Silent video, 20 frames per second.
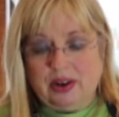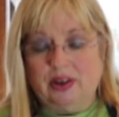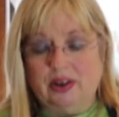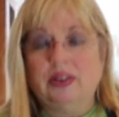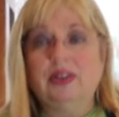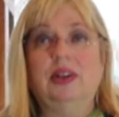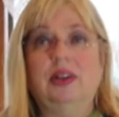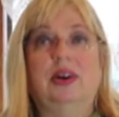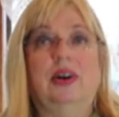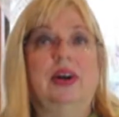
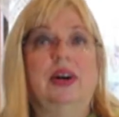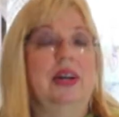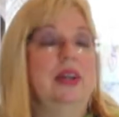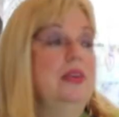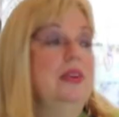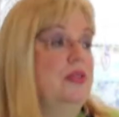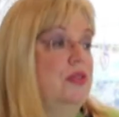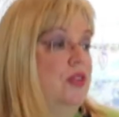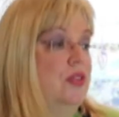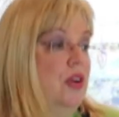
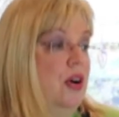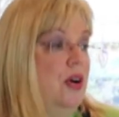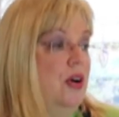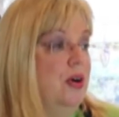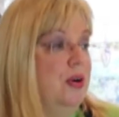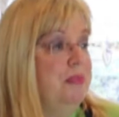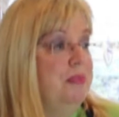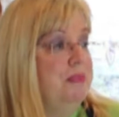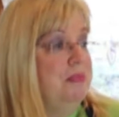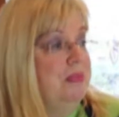online
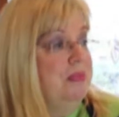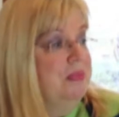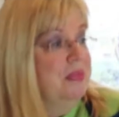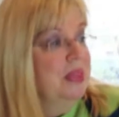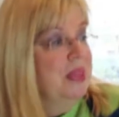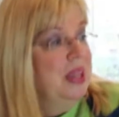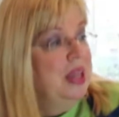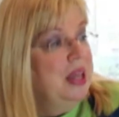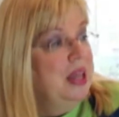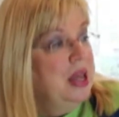from
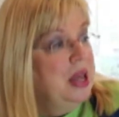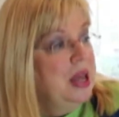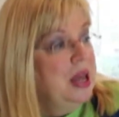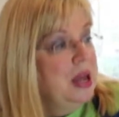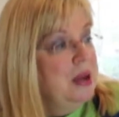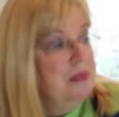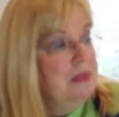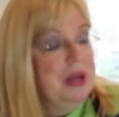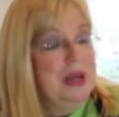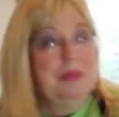
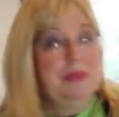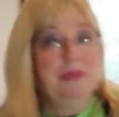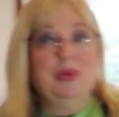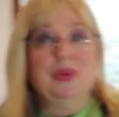Pink